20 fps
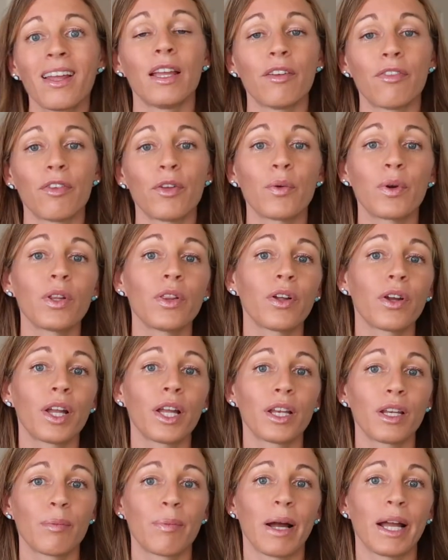If you are
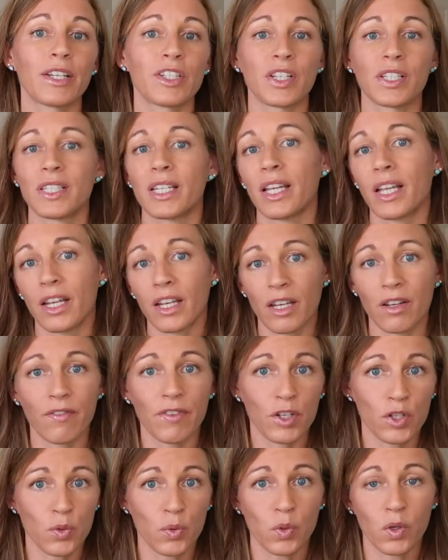looking to buy just
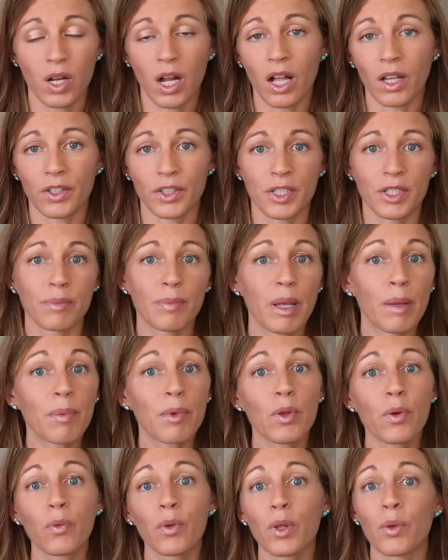individual colors, maybe
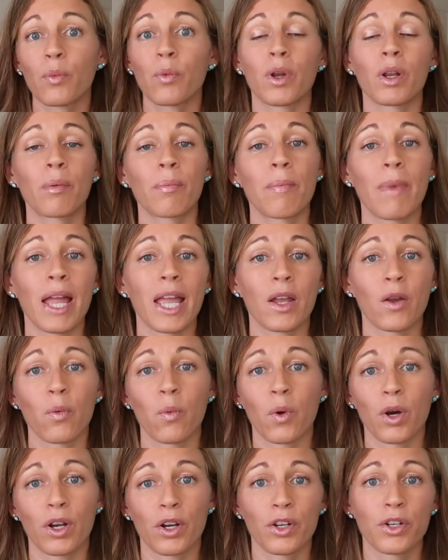you only want to make
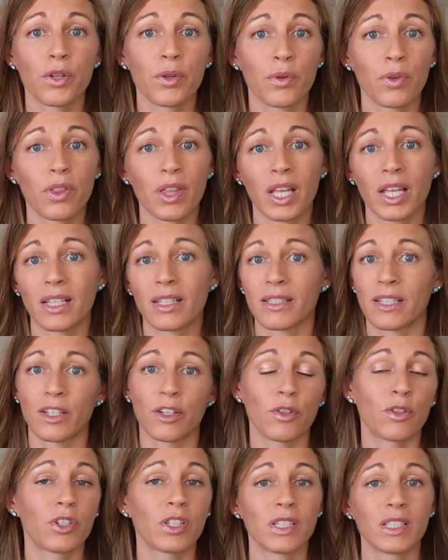1 or 2 themes and
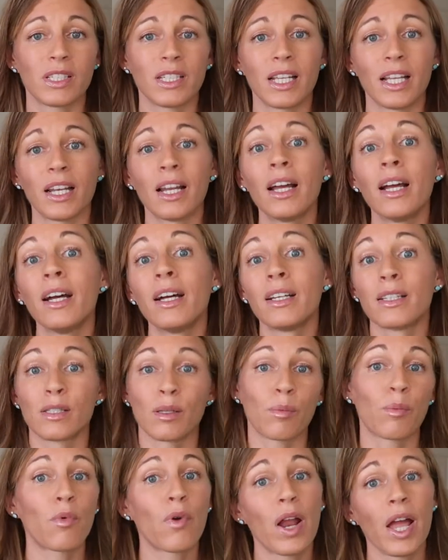you just need
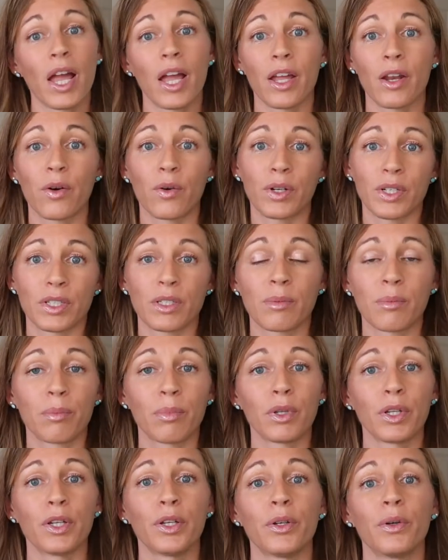some red or some
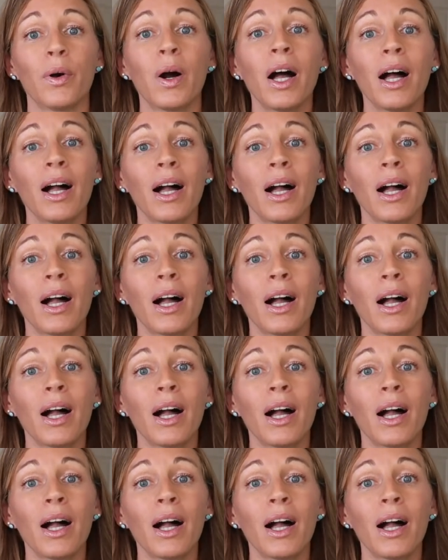blue,